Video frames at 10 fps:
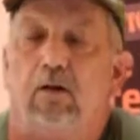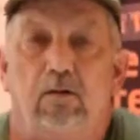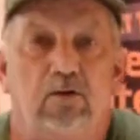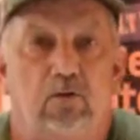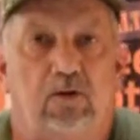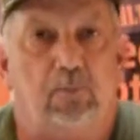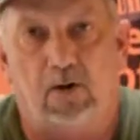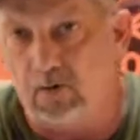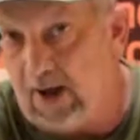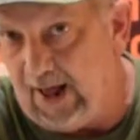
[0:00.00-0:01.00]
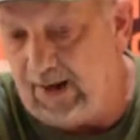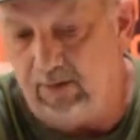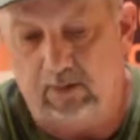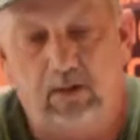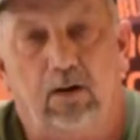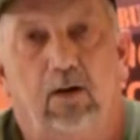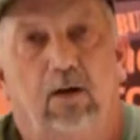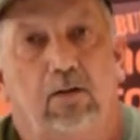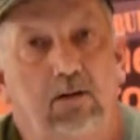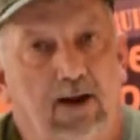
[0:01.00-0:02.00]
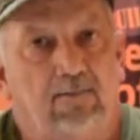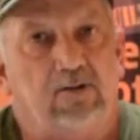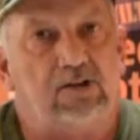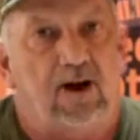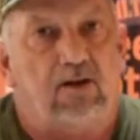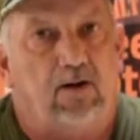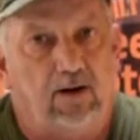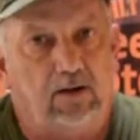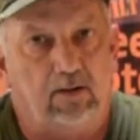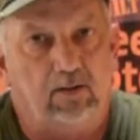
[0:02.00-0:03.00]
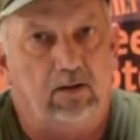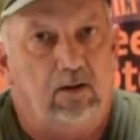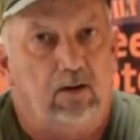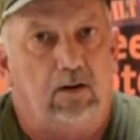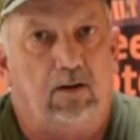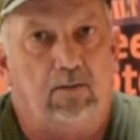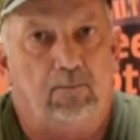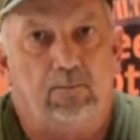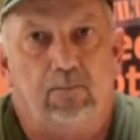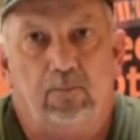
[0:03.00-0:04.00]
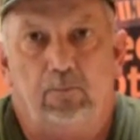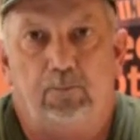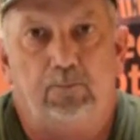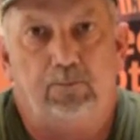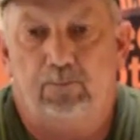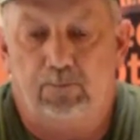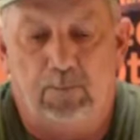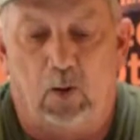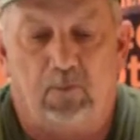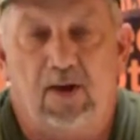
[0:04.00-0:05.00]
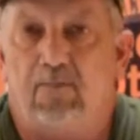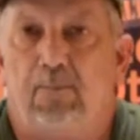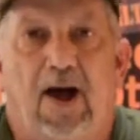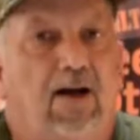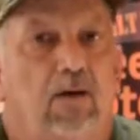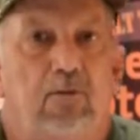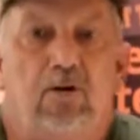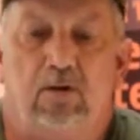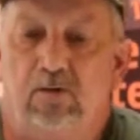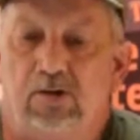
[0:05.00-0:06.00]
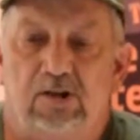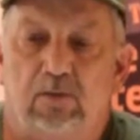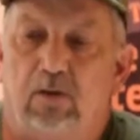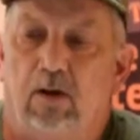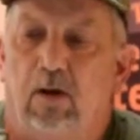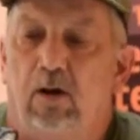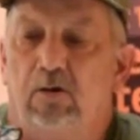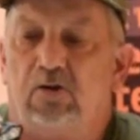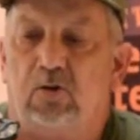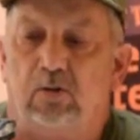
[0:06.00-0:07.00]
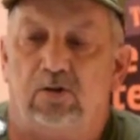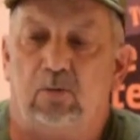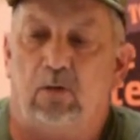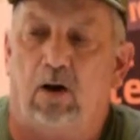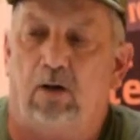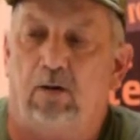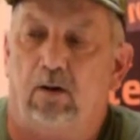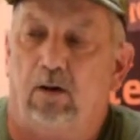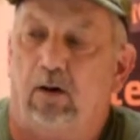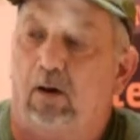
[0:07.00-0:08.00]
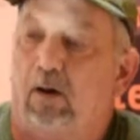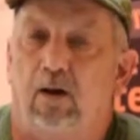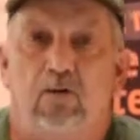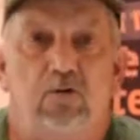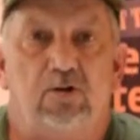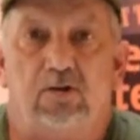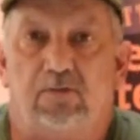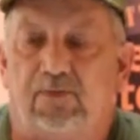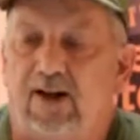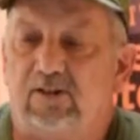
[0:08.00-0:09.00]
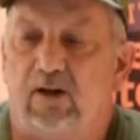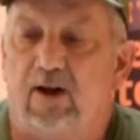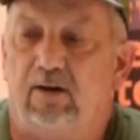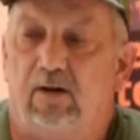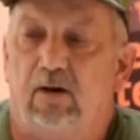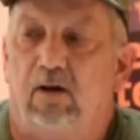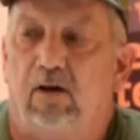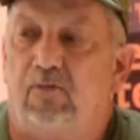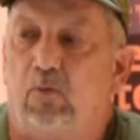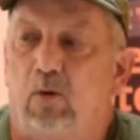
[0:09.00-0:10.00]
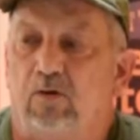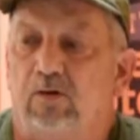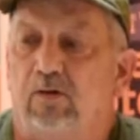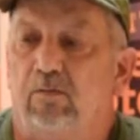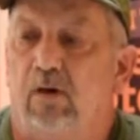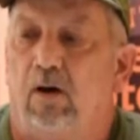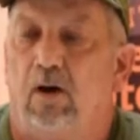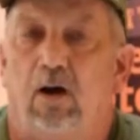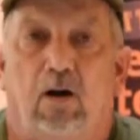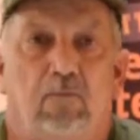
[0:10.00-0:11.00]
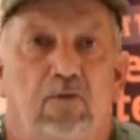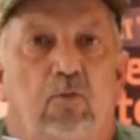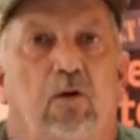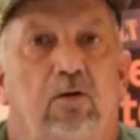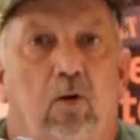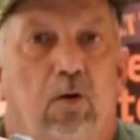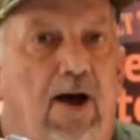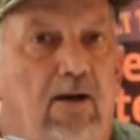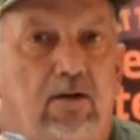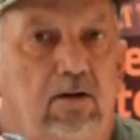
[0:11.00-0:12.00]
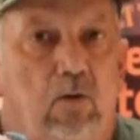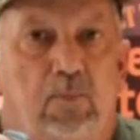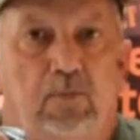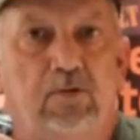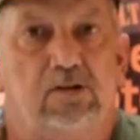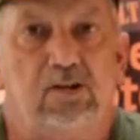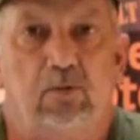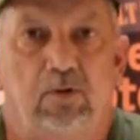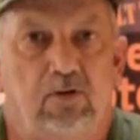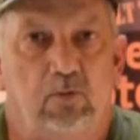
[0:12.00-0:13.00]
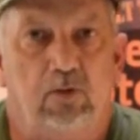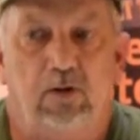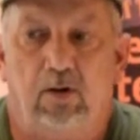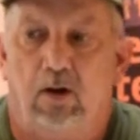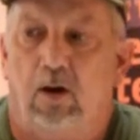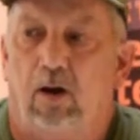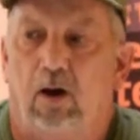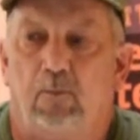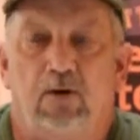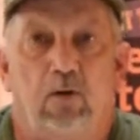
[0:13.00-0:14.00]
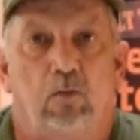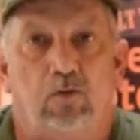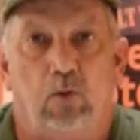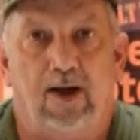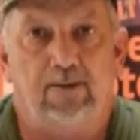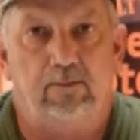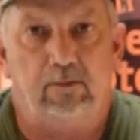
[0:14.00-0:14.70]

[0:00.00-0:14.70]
You clip on your hat. Then you have this light right here. You have backup. You can use this one. You can just turn this one on and use it as a flashlight if you want to. If you want low light, you don't want people to see what you're doing, you can go with the red.